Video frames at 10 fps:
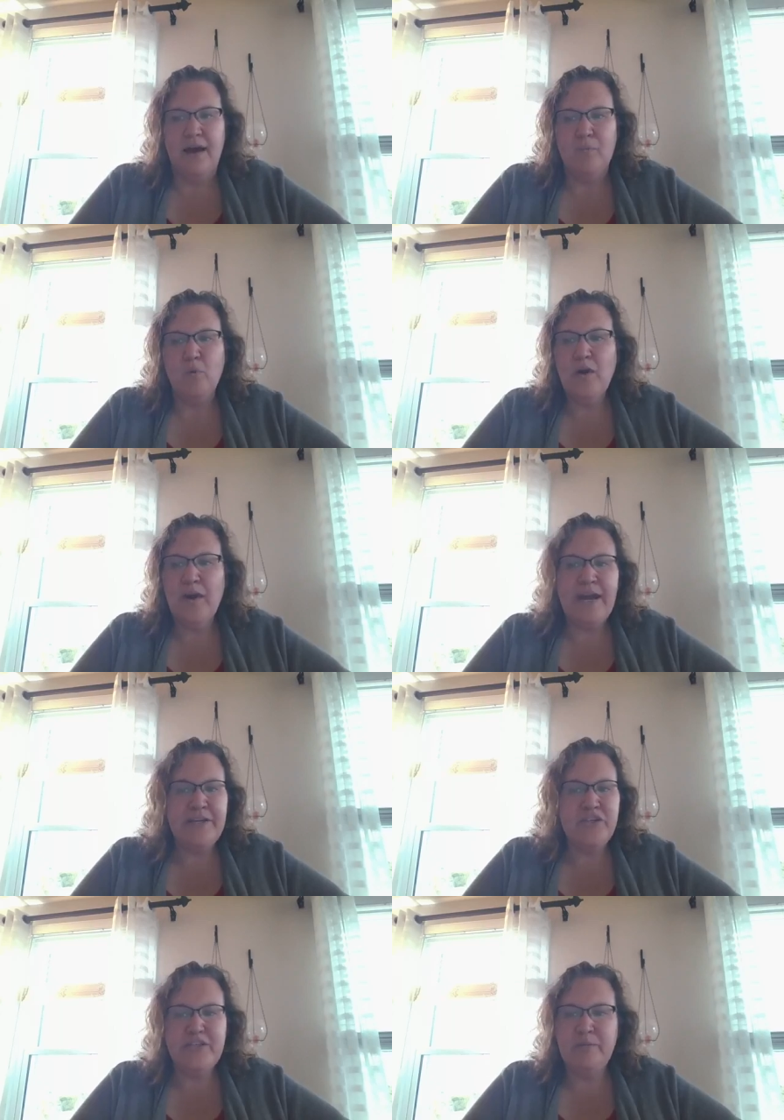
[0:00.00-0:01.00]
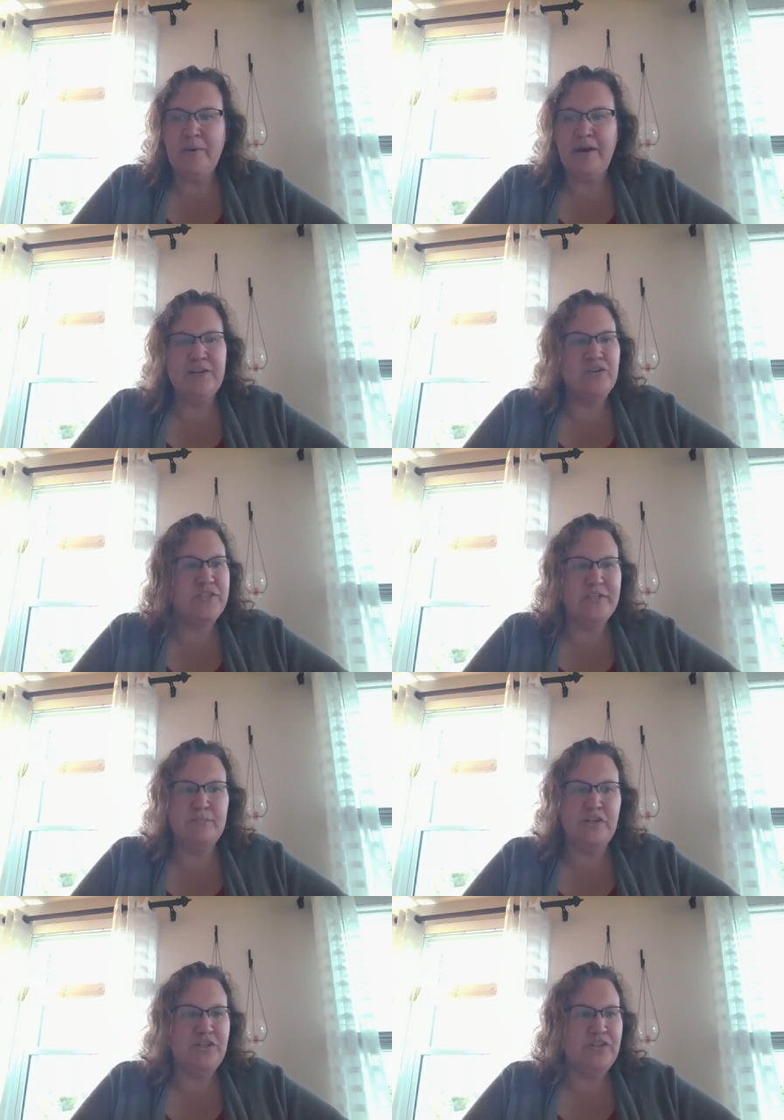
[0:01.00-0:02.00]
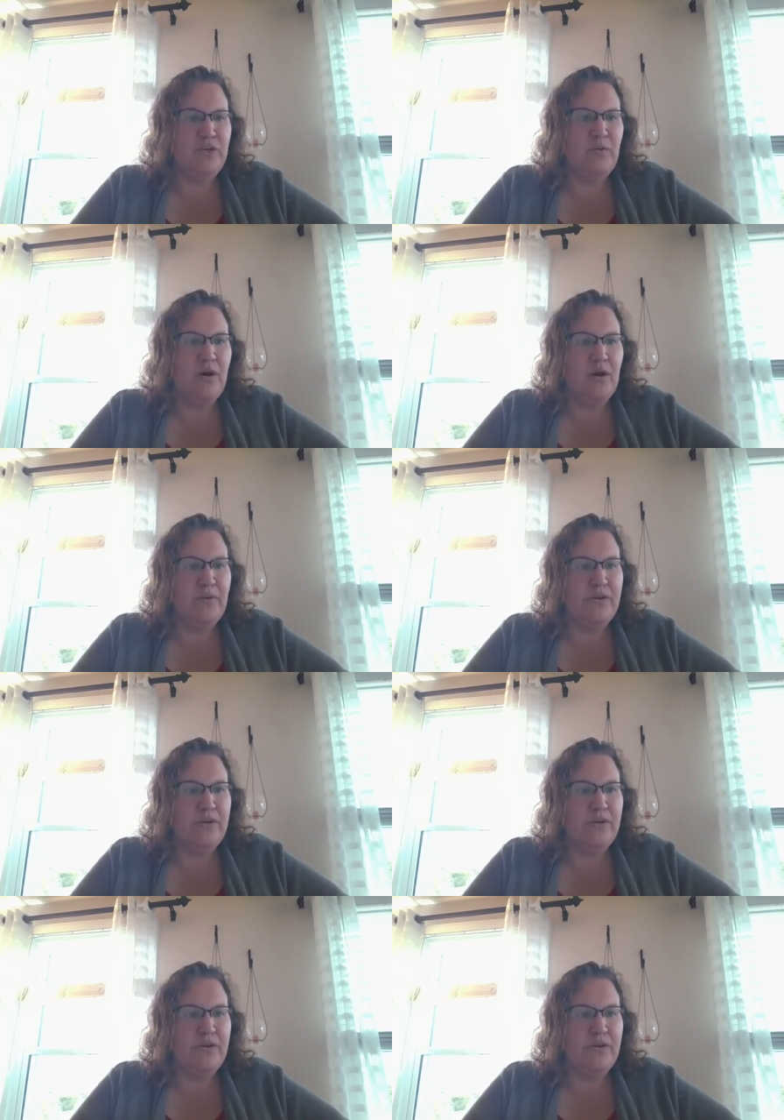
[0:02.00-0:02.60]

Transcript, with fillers: Um, we're anxious about it just as much as you are.